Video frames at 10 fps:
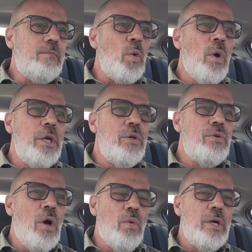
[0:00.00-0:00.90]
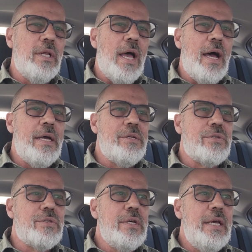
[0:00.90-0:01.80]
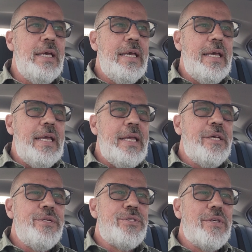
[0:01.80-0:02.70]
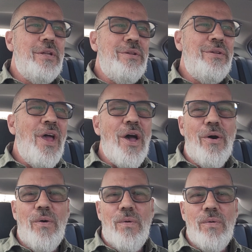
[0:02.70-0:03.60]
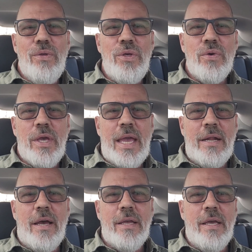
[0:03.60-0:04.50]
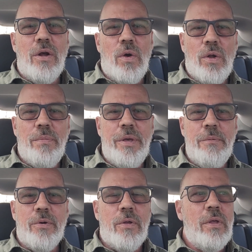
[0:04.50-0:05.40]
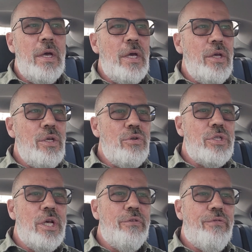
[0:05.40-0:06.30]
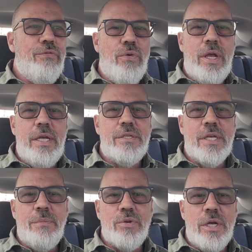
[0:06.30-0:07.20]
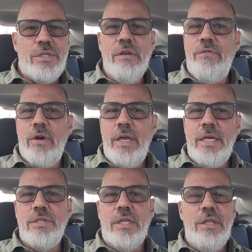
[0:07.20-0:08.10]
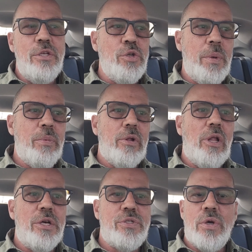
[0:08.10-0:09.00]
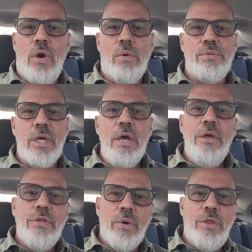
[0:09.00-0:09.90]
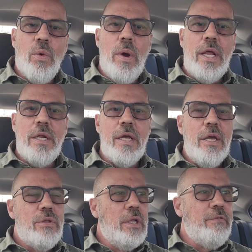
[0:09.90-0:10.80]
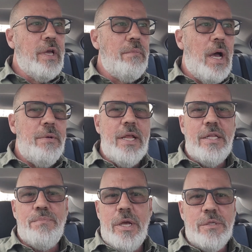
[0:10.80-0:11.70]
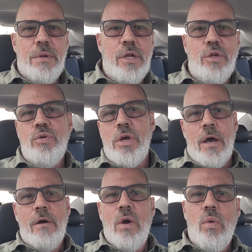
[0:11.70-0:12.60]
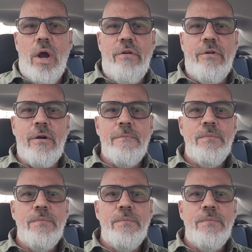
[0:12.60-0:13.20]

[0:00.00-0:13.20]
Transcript: What you don't realize is no, you cannot get a hold of people using free skip tracing very easily. These are people that lost their homes, they're in the wind, they're living in mom and dad's basement in Utah or wherever,